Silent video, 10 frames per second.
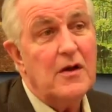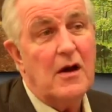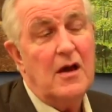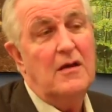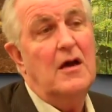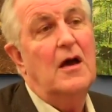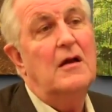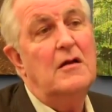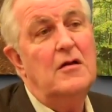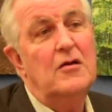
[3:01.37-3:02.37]
beyond
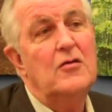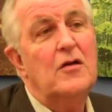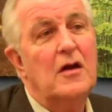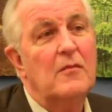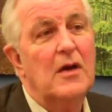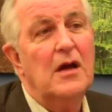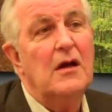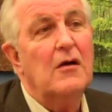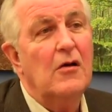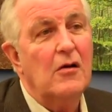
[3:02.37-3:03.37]
that, you can
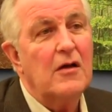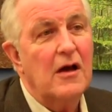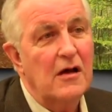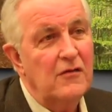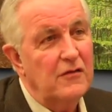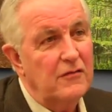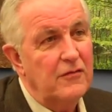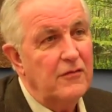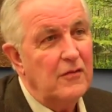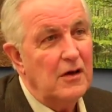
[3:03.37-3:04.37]
make all kinds
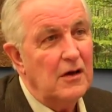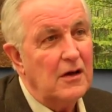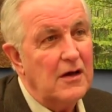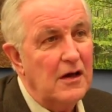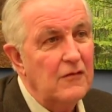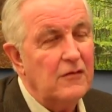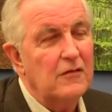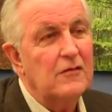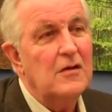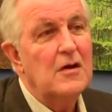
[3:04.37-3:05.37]
of
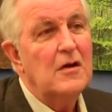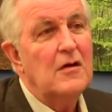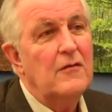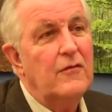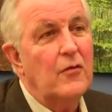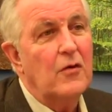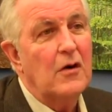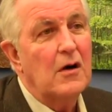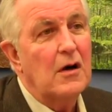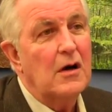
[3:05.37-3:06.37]
cases
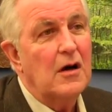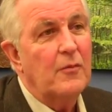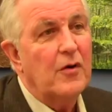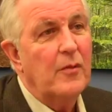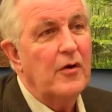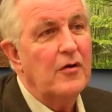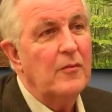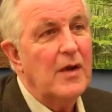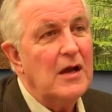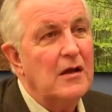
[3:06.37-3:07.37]
for pro
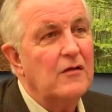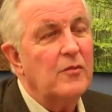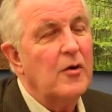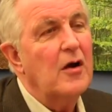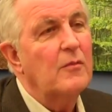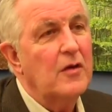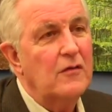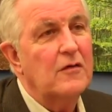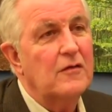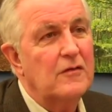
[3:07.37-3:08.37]
bono making smart
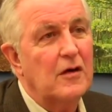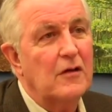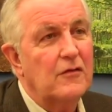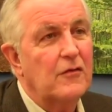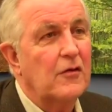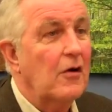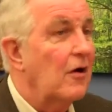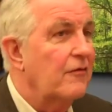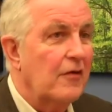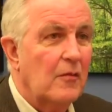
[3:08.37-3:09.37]
business sense for
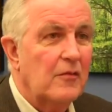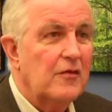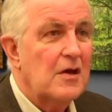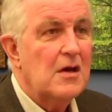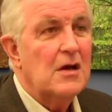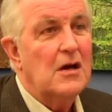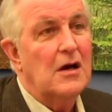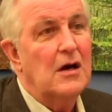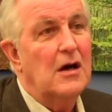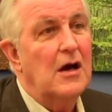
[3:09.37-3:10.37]
law firms
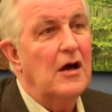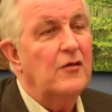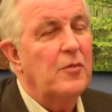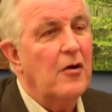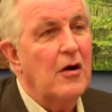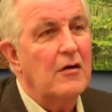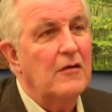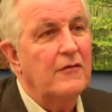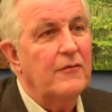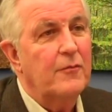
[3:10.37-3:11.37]
as part
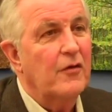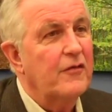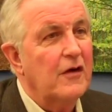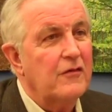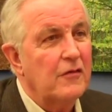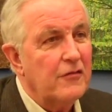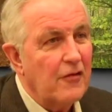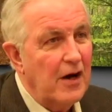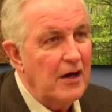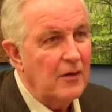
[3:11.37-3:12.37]
of professional
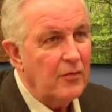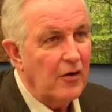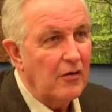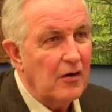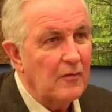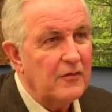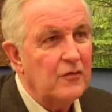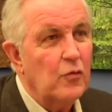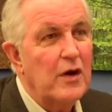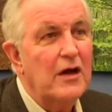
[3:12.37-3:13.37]
training programs,
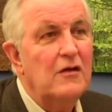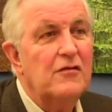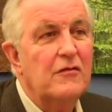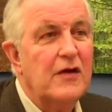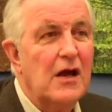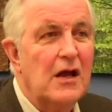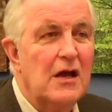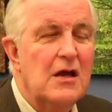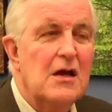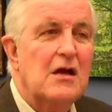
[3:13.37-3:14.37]
as ways of
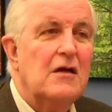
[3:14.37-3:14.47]
getting